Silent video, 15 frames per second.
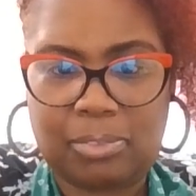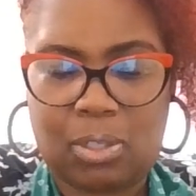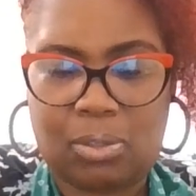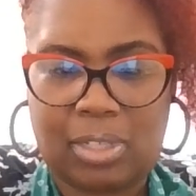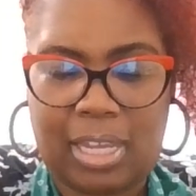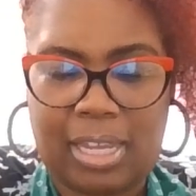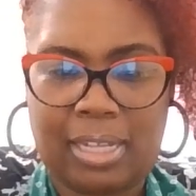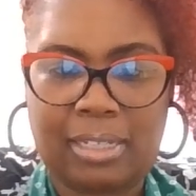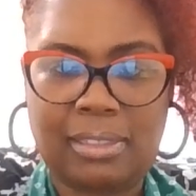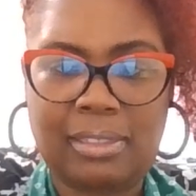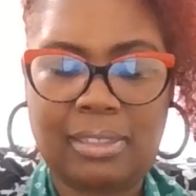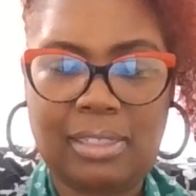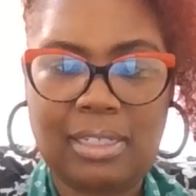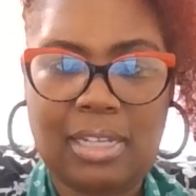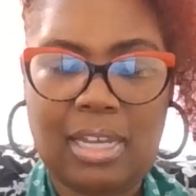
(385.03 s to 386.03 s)
Okay,
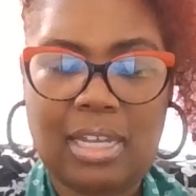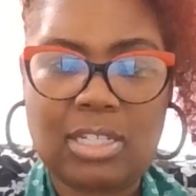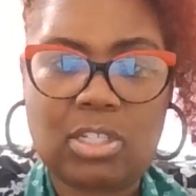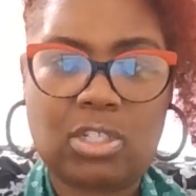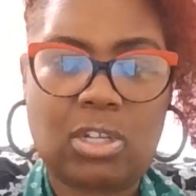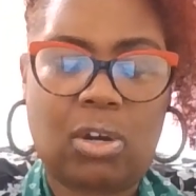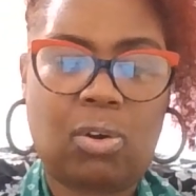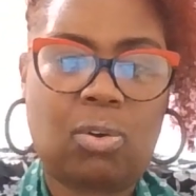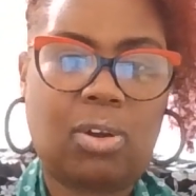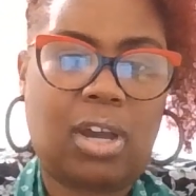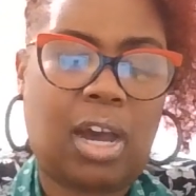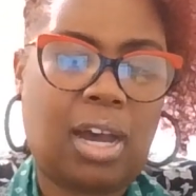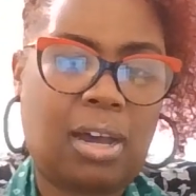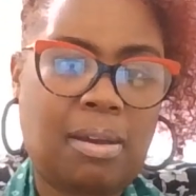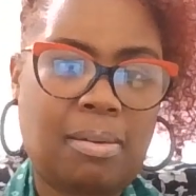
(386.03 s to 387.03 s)
so
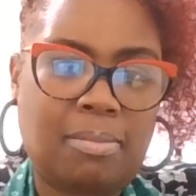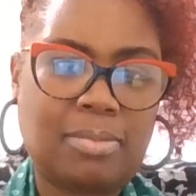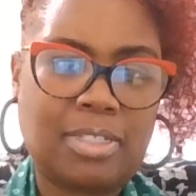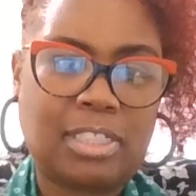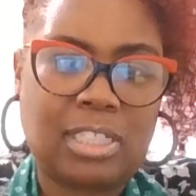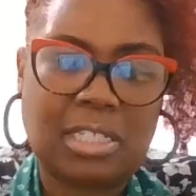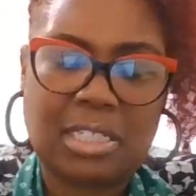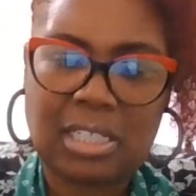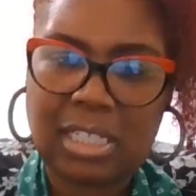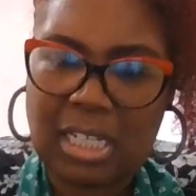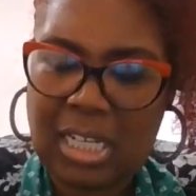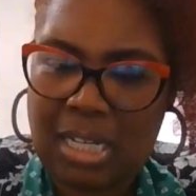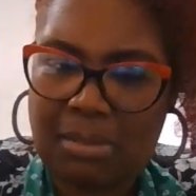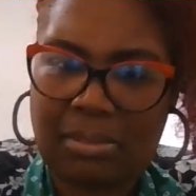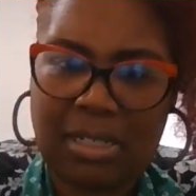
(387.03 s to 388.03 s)
just
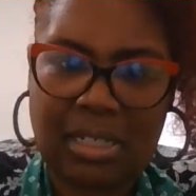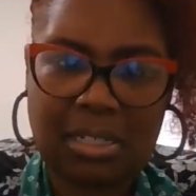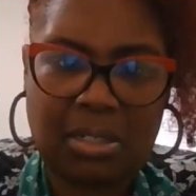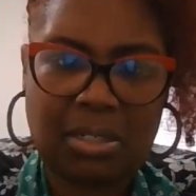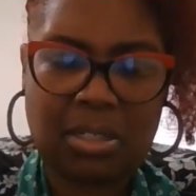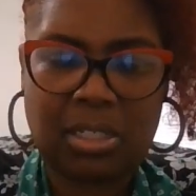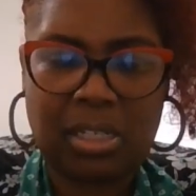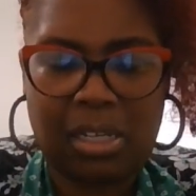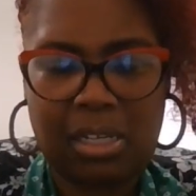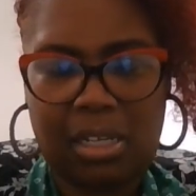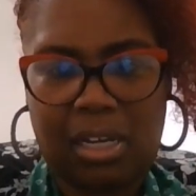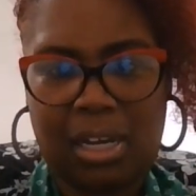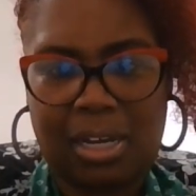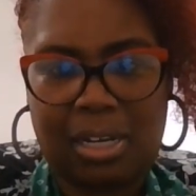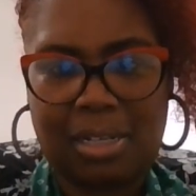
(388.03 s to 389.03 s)
keep these
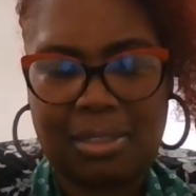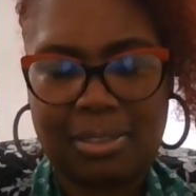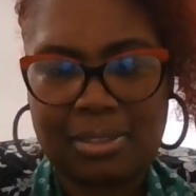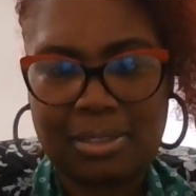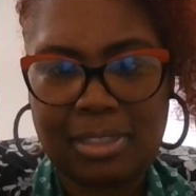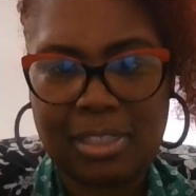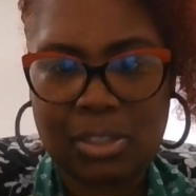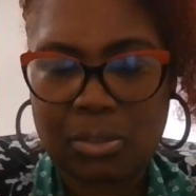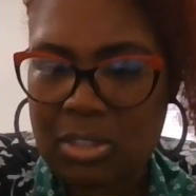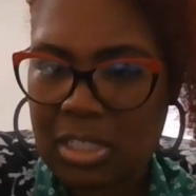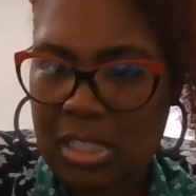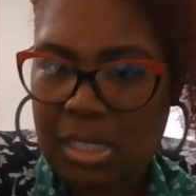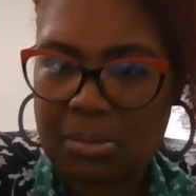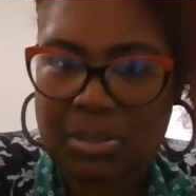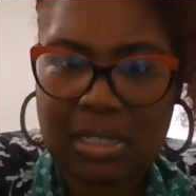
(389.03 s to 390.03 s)
little
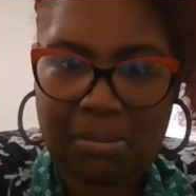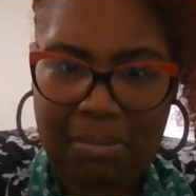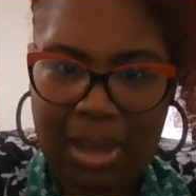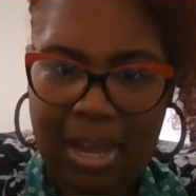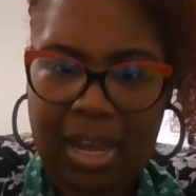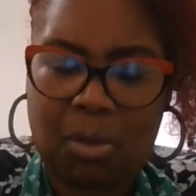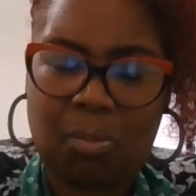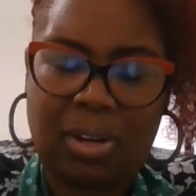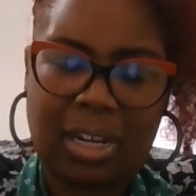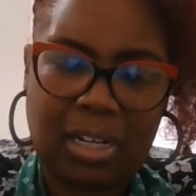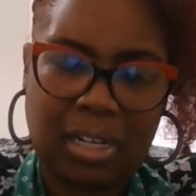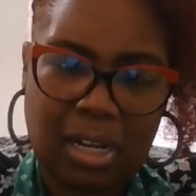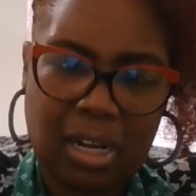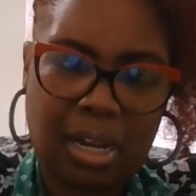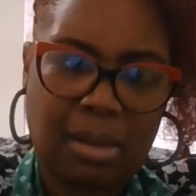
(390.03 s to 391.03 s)
tips in mind when it
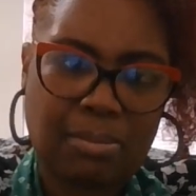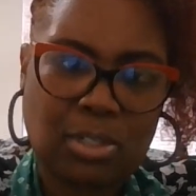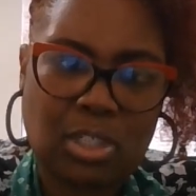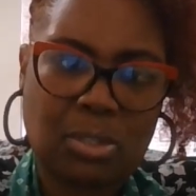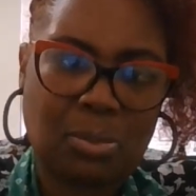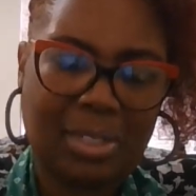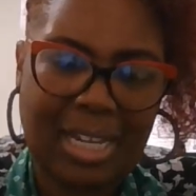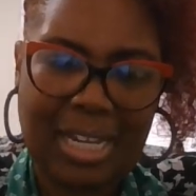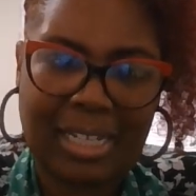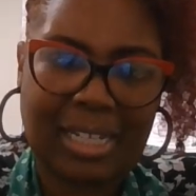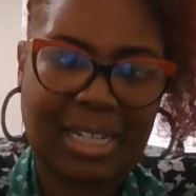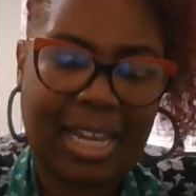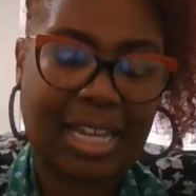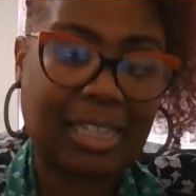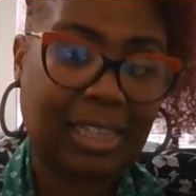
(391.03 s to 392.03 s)
comes to
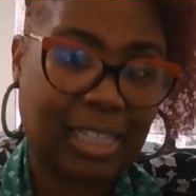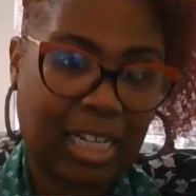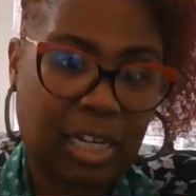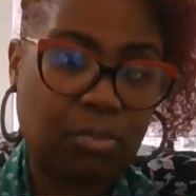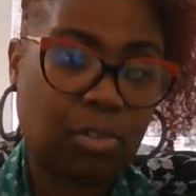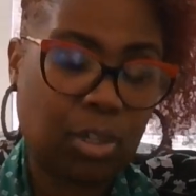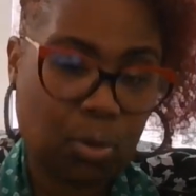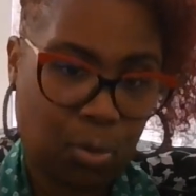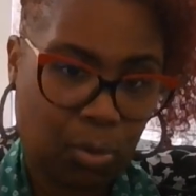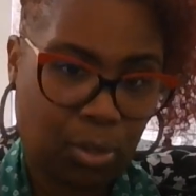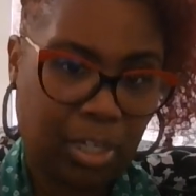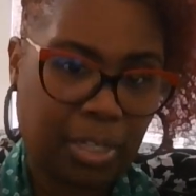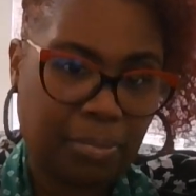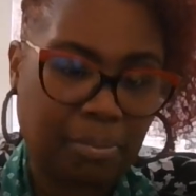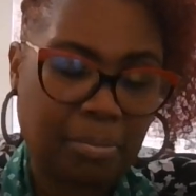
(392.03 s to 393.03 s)
getting that lien
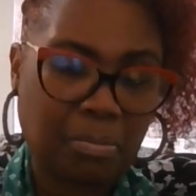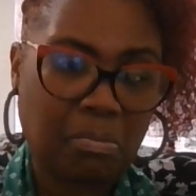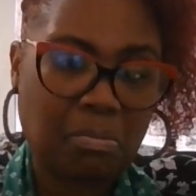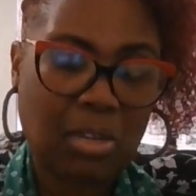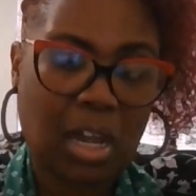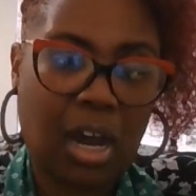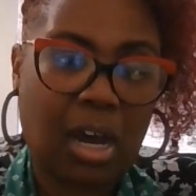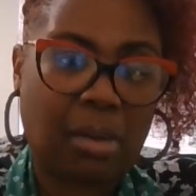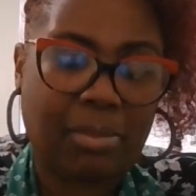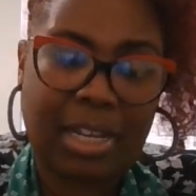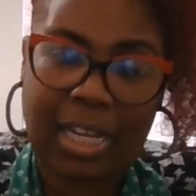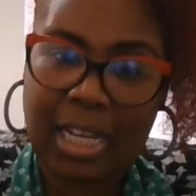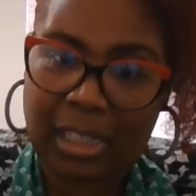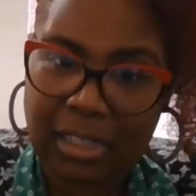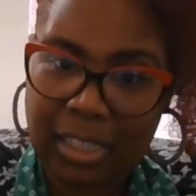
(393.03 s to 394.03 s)
recorded
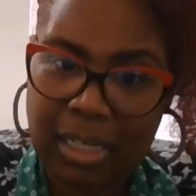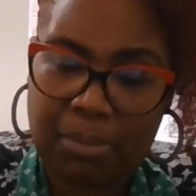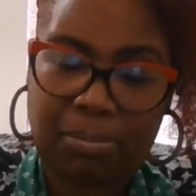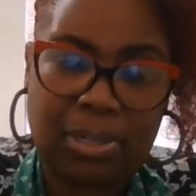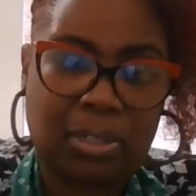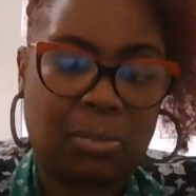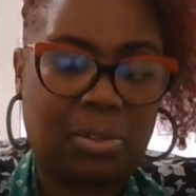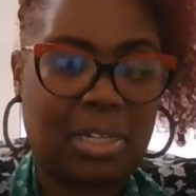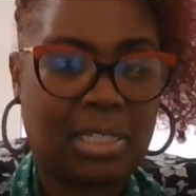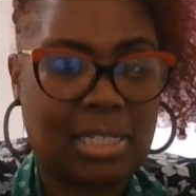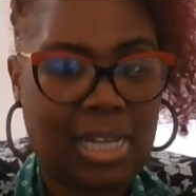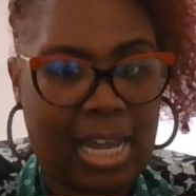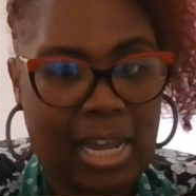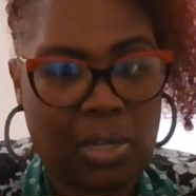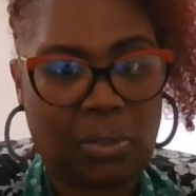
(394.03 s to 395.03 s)
and that lien put on the
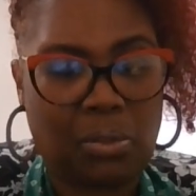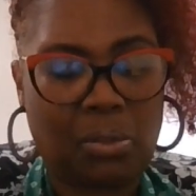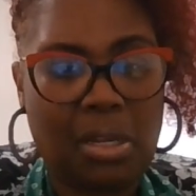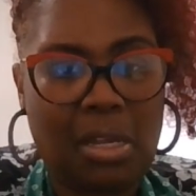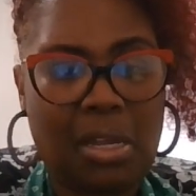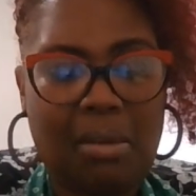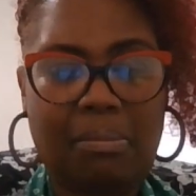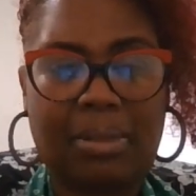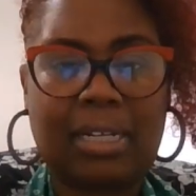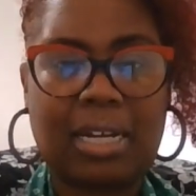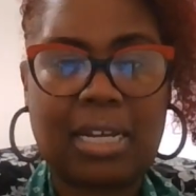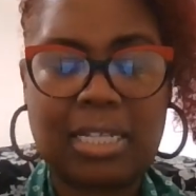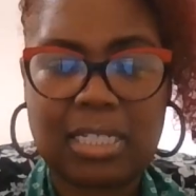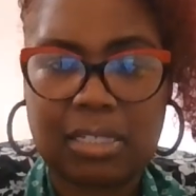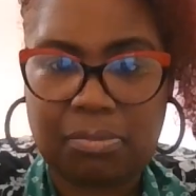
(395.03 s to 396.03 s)
title,
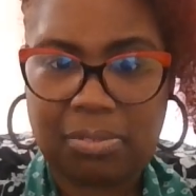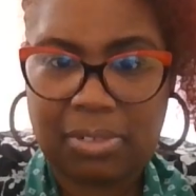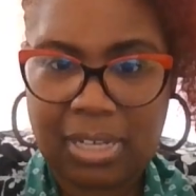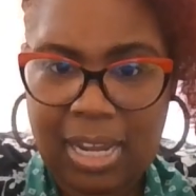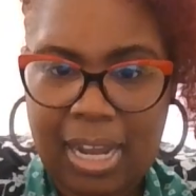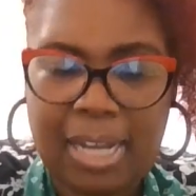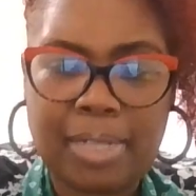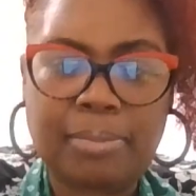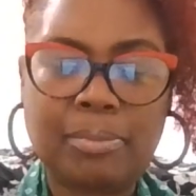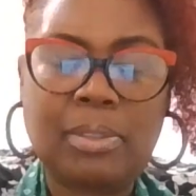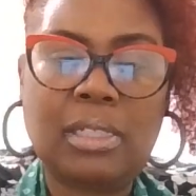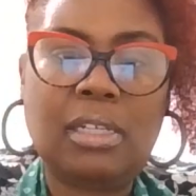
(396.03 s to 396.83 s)
because if not,